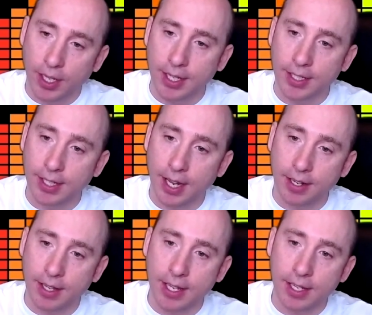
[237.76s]
instead
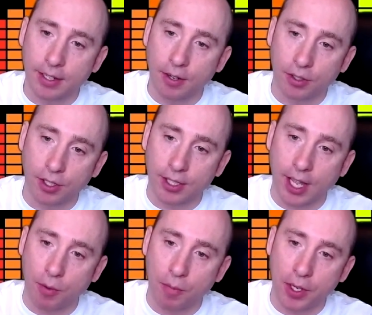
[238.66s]
of these notes, because
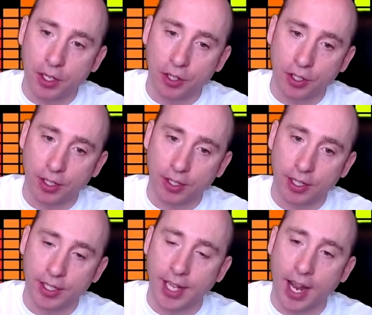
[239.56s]
that would be just
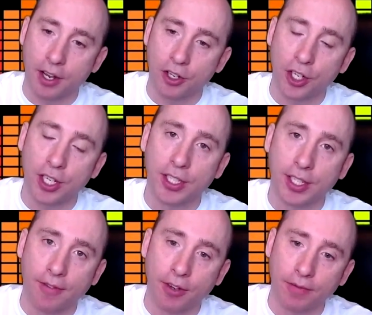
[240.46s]
standard
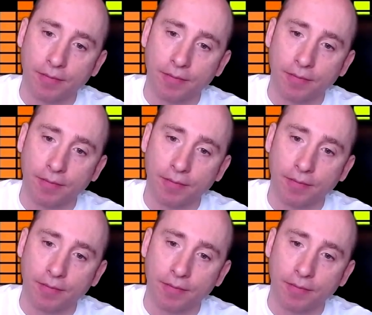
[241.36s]
G7.